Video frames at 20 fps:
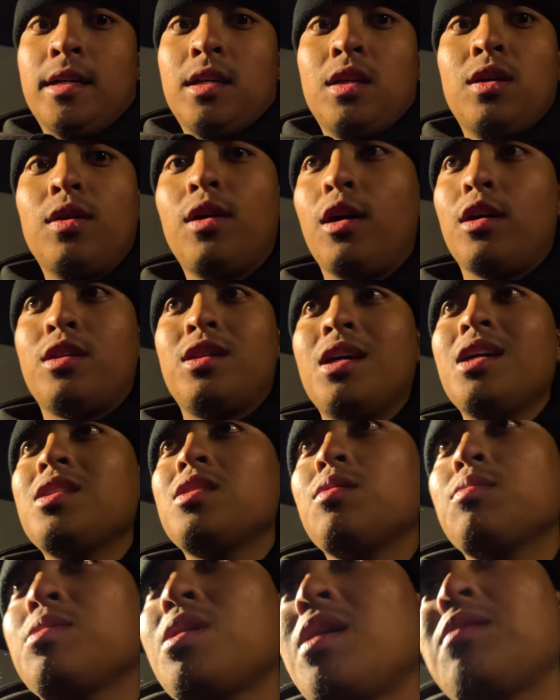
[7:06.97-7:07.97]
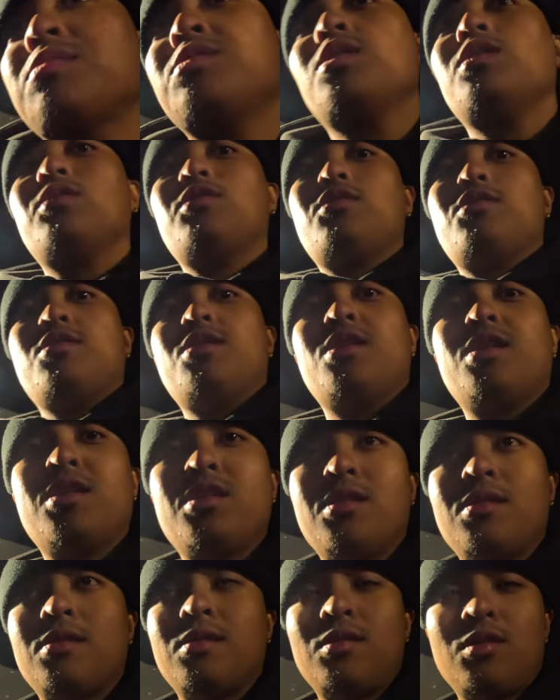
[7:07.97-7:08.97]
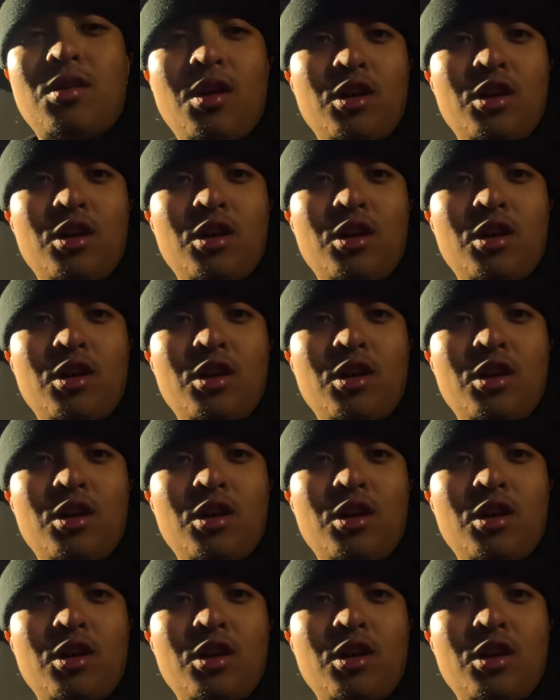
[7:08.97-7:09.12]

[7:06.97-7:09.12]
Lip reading: You gotta think sometimes, don't you? You